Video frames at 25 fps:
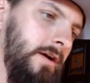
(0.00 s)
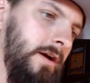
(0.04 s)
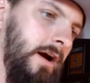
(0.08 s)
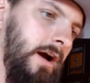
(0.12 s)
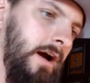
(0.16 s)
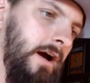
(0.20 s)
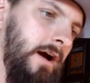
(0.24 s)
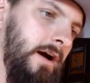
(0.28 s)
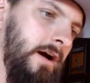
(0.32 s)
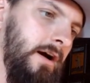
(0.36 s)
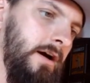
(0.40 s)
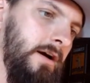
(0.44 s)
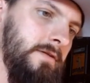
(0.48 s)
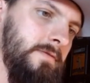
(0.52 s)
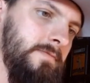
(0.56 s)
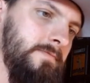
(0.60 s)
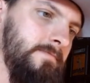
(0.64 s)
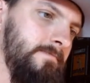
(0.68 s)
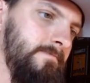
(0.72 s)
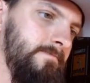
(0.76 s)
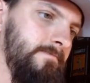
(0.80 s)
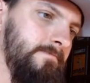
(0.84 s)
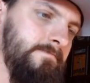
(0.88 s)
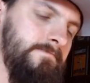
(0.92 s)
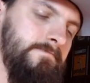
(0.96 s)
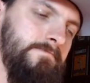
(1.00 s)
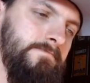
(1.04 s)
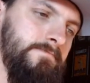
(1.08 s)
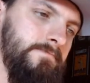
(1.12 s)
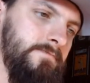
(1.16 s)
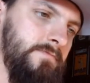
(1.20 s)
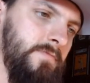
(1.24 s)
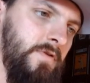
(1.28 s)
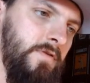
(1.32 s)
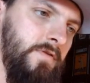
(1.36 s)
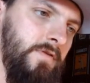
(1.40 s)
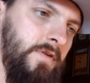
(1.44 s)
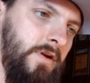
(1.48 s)
Um,
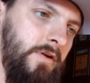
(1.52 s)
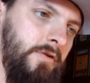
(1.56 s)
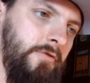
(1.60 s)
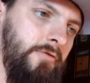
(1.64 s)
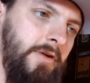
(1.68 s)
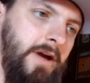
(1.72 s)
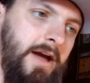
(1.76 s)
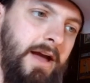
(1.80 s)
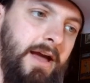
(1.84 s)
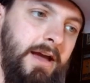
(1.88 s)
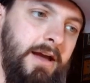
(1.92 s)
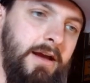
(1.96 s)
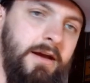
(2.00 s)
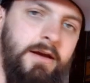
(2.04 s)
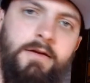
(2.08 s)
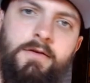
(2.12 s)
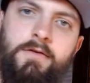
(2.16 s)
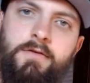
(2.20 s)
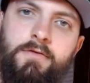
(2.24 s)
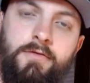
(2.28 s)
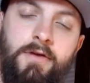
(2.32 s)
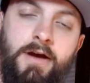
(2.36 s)
what is it, Craig?